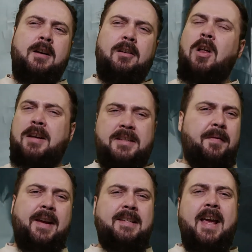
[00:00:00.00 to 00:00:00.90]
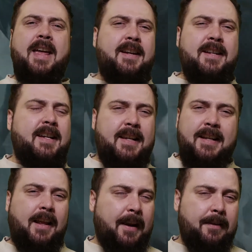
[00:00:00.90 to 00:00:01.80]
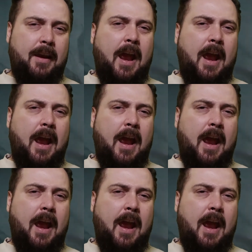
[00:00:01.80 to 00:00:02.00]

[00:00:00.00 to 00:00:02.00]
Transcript: loss of identity like